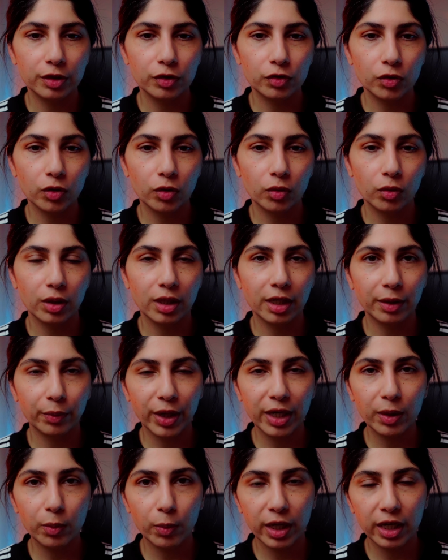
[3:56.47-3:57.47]
So a
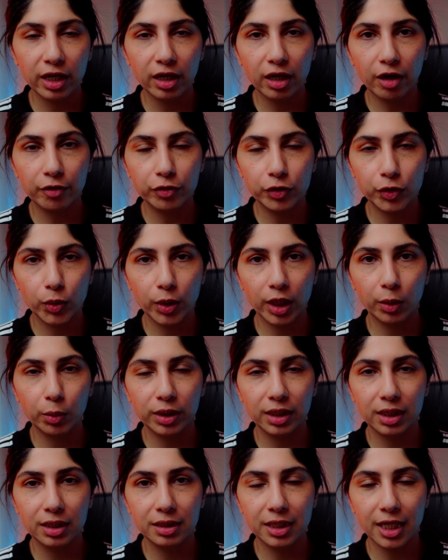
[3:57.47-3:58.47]
great way of shooting
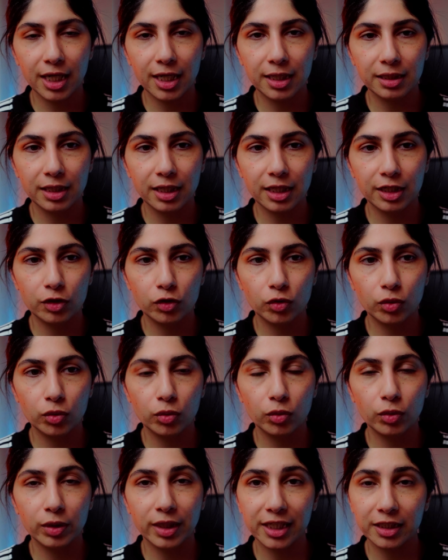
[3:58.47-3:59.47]
with intent is
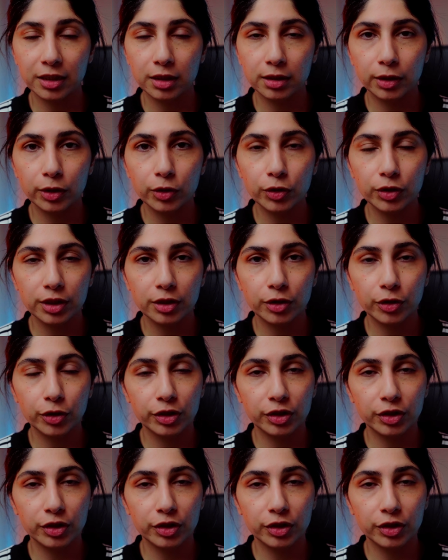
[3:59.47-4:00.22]
to get closer to your